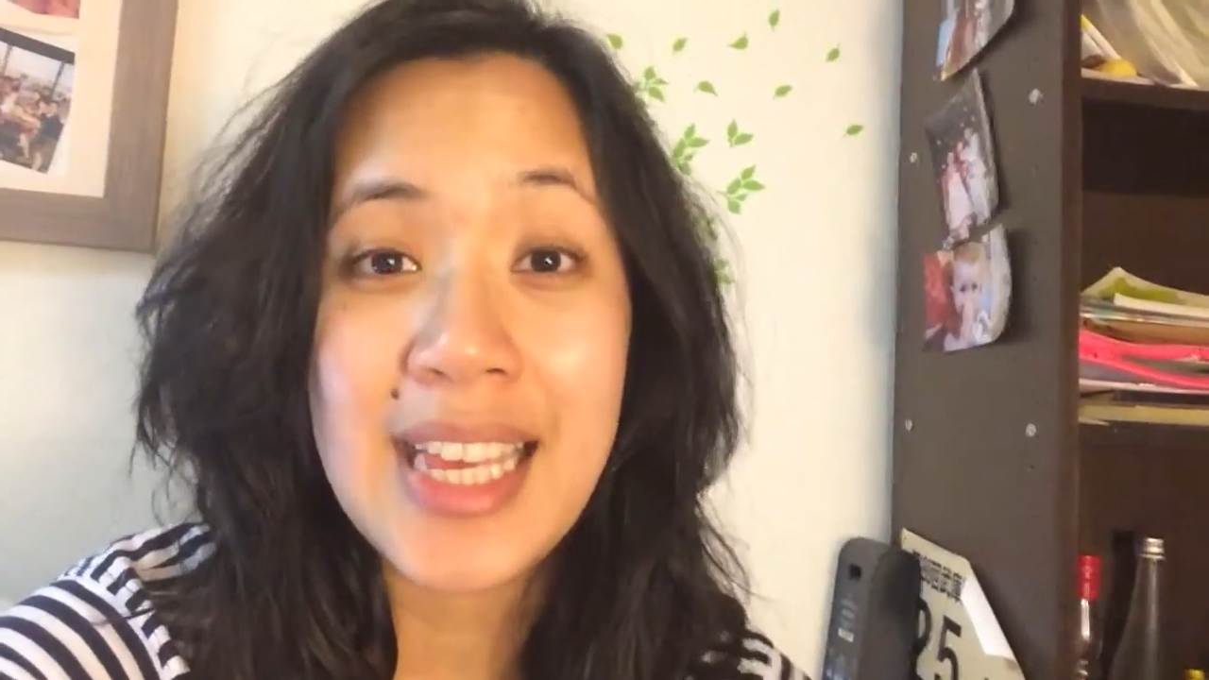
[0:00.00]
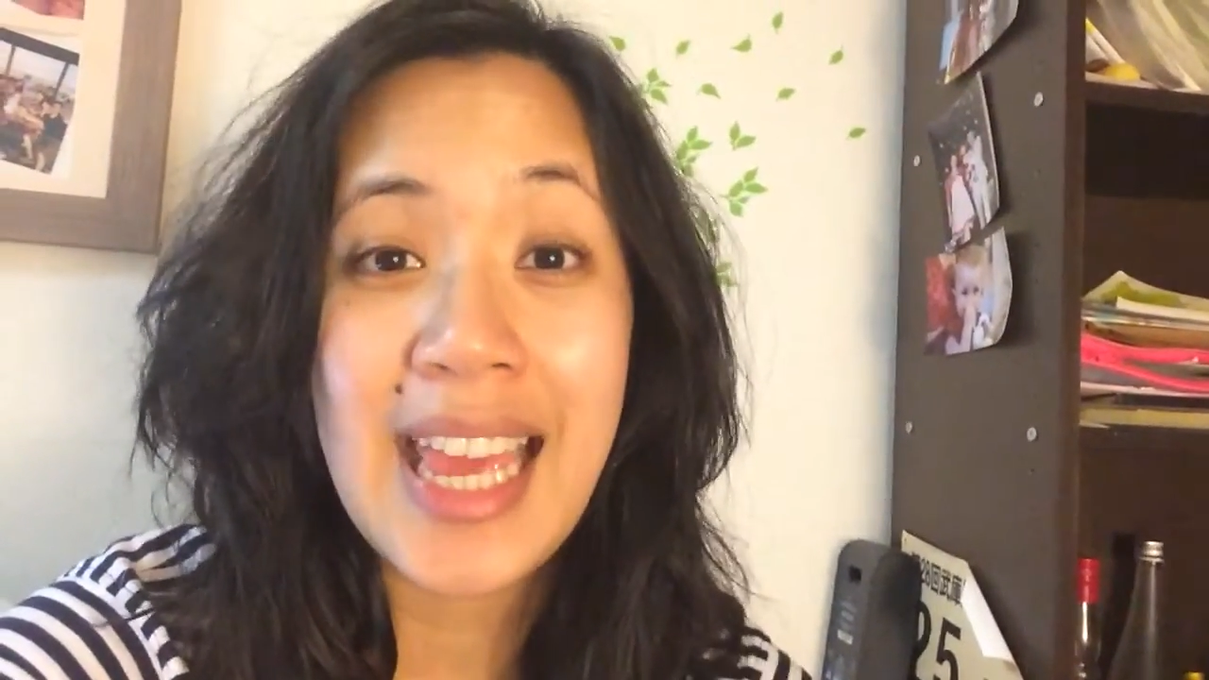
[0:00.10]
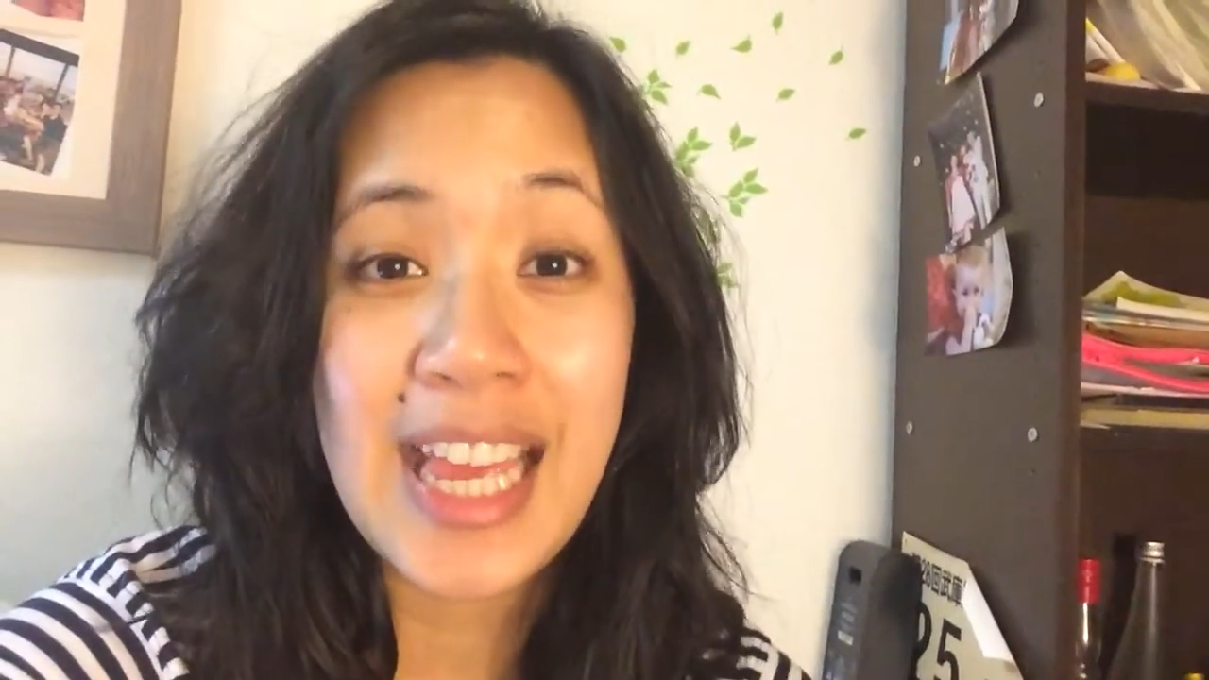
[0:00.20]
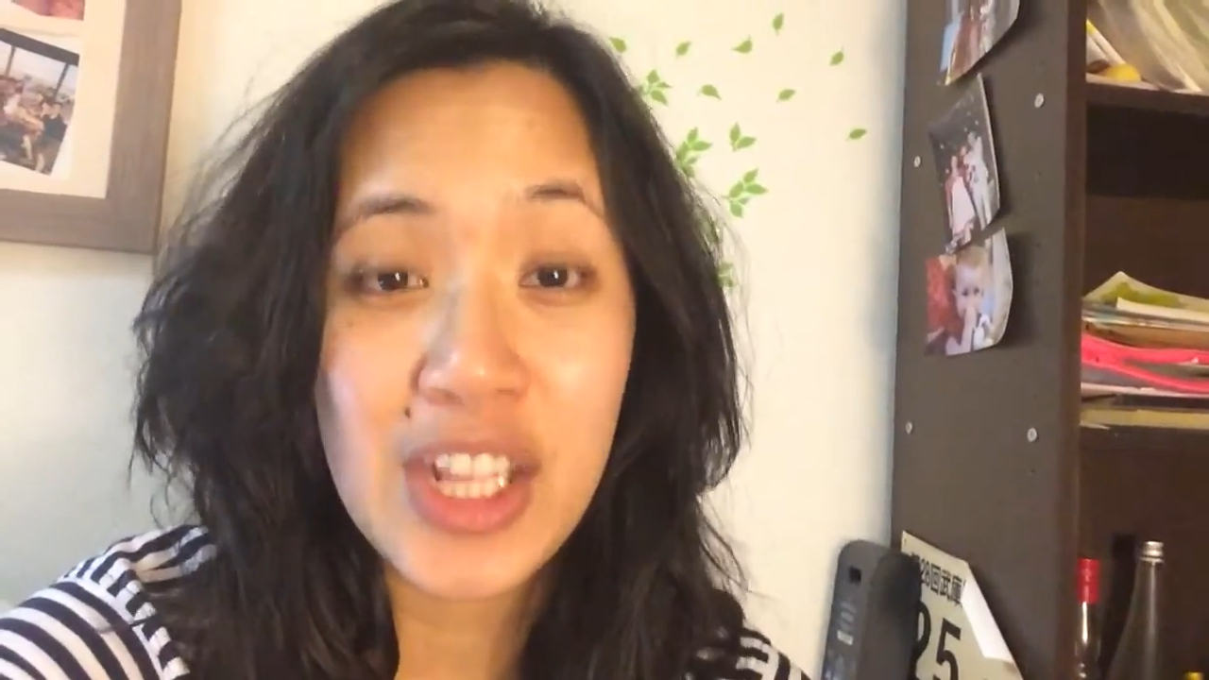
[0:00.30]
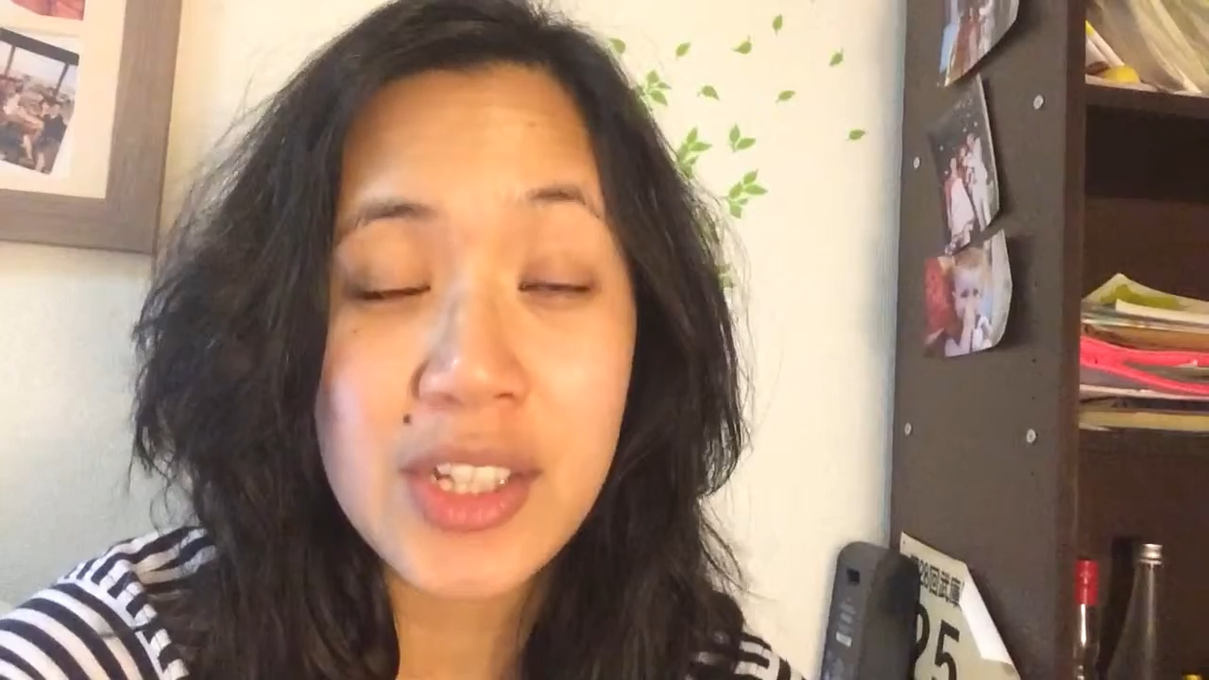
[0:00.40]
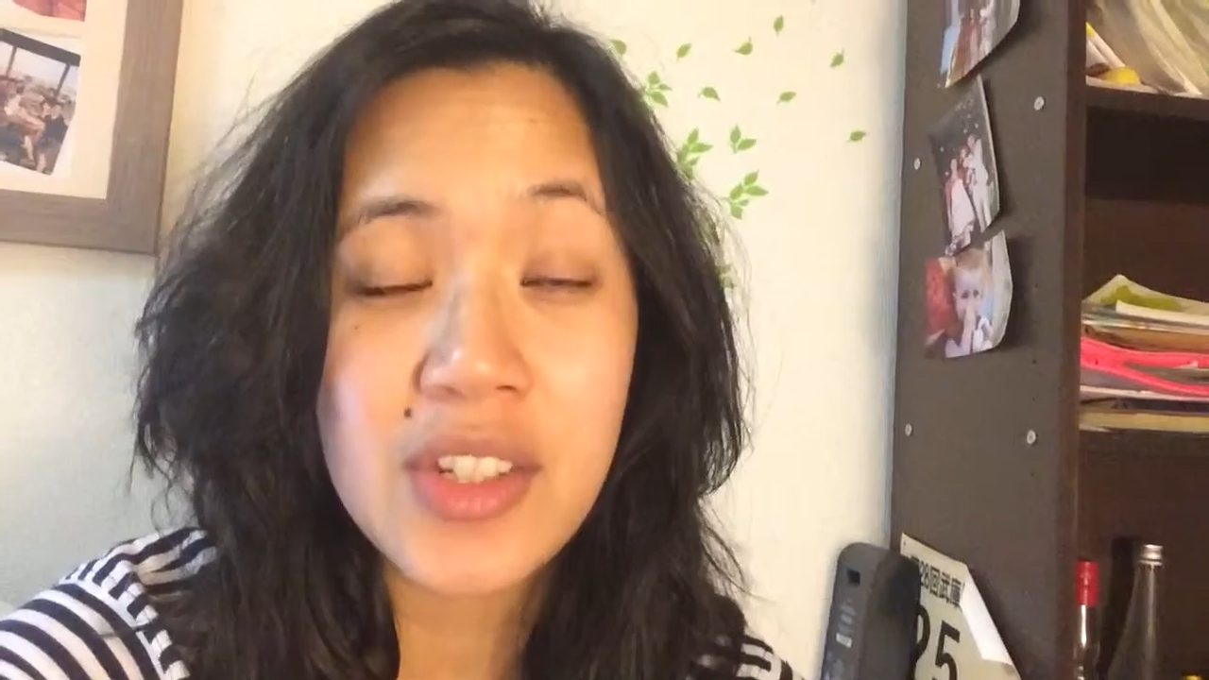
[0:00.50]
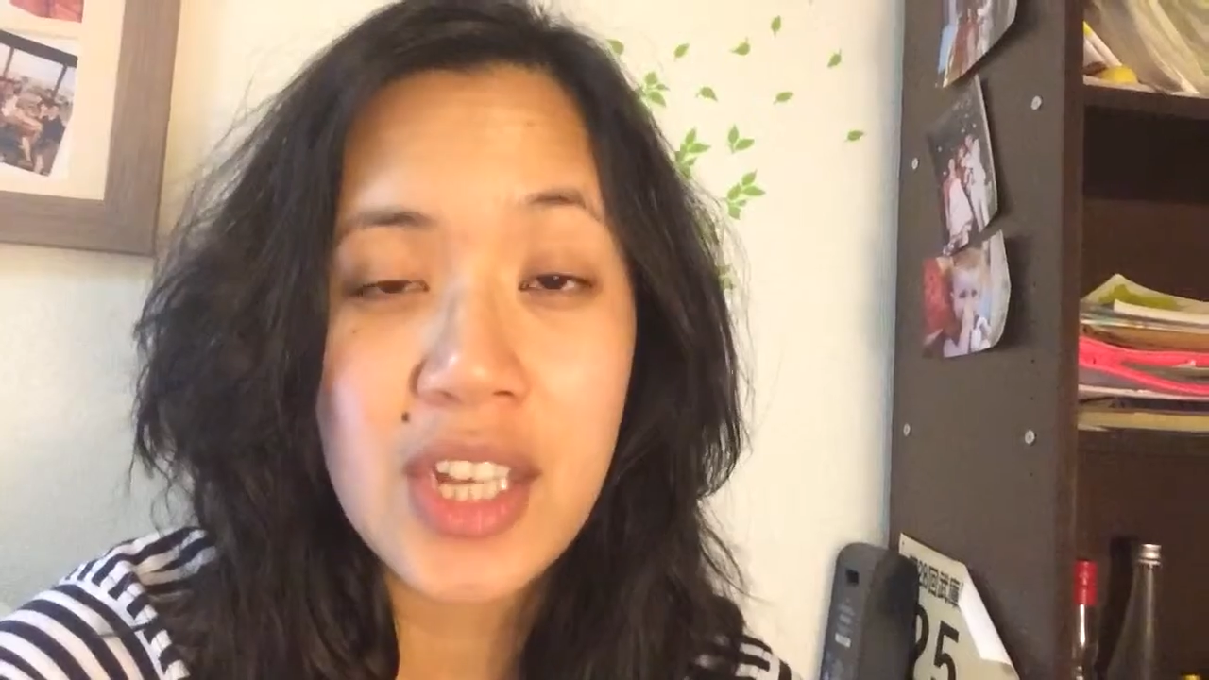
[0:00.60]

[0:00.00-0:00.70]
English